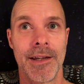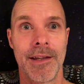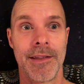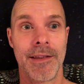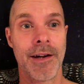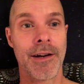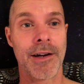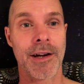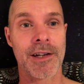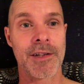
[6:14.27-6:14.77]

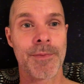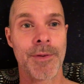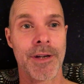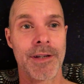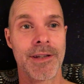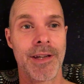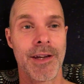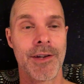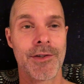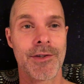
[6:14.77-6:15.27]
their
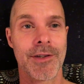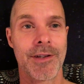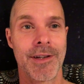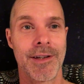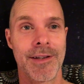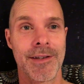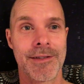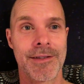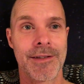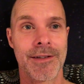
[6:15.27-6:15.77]
expectation
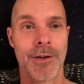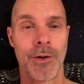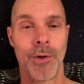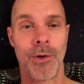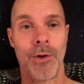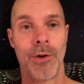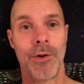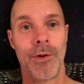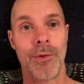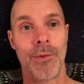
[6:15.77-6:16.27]
is,
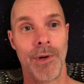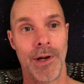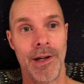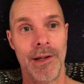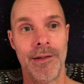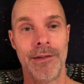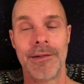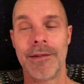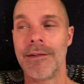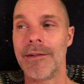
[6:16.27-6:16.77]

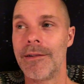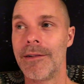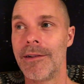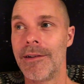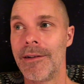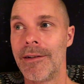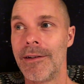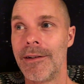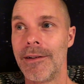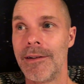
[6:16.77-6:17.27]
well,
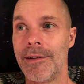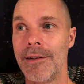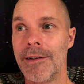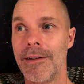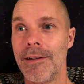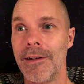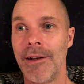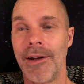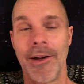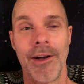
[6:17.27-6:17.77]

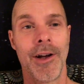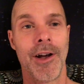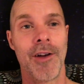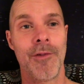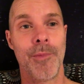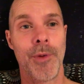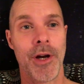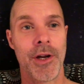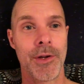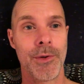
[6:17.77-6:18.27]
I've
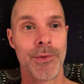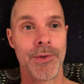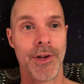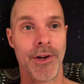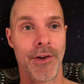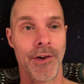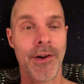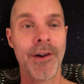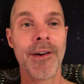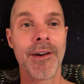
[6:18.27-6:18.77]
bought you
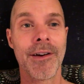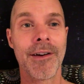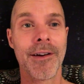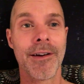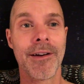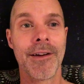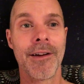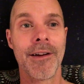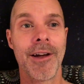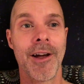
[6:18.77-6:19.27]
dinner,
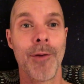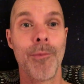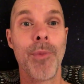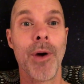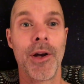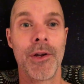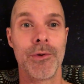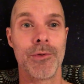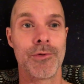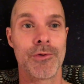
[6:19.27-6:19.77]
I've
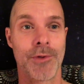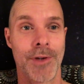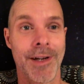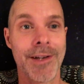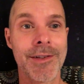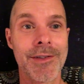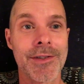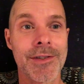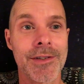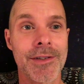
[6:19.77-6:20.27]
bought you
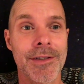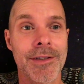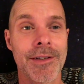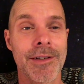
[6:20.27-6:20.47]
drinks.